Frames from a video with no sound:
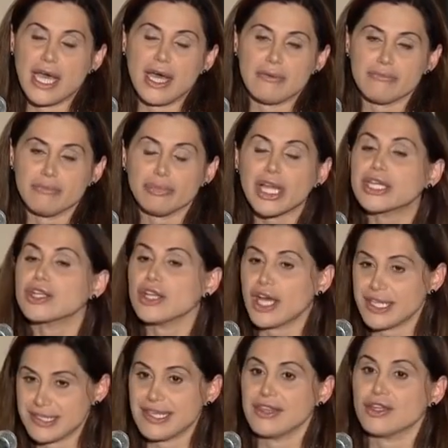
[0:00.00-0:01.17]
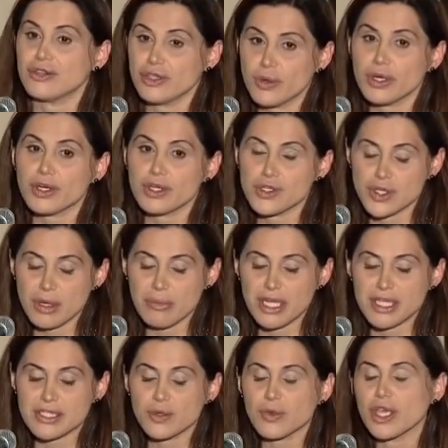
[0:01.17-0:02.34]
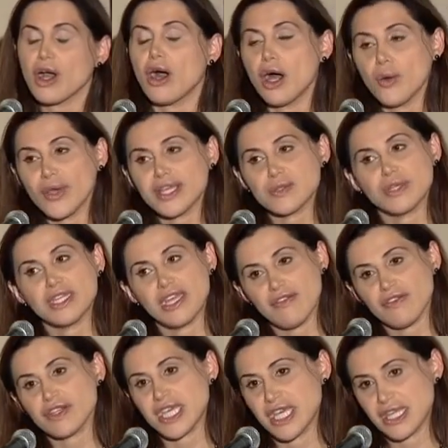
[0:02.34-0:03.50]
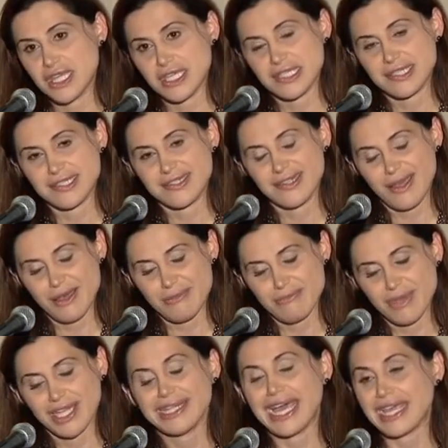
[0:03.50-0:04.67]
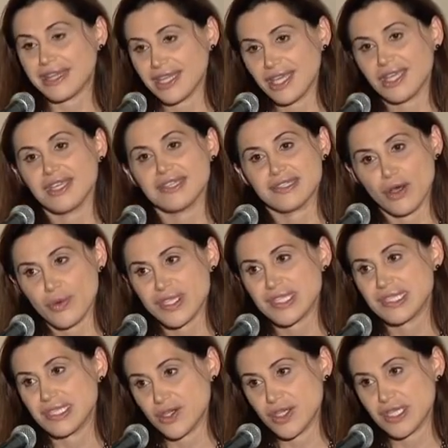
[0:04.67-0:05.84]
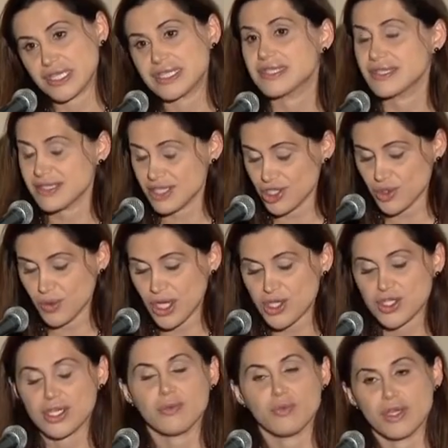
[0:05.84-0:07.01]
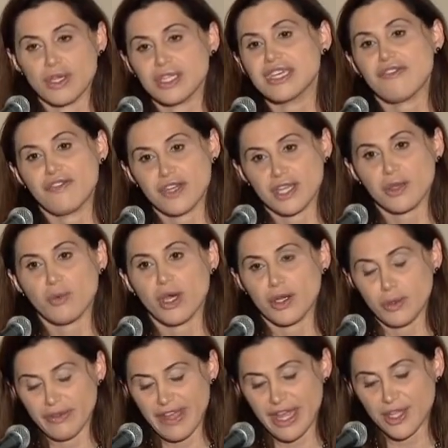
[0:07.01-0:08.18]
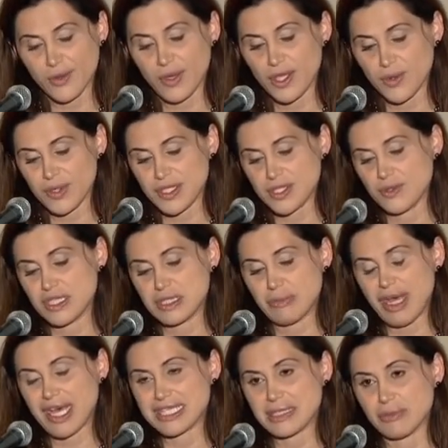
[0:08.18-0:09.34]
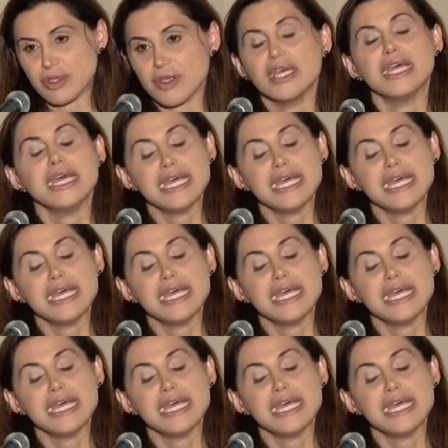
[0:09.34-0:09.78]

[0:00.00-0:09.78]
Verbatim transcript: um, blood clots in their lower extremity. So we always, we never take this um, lightly. It's always a serious situation, and we definitely want to evaluate you as soon as possible.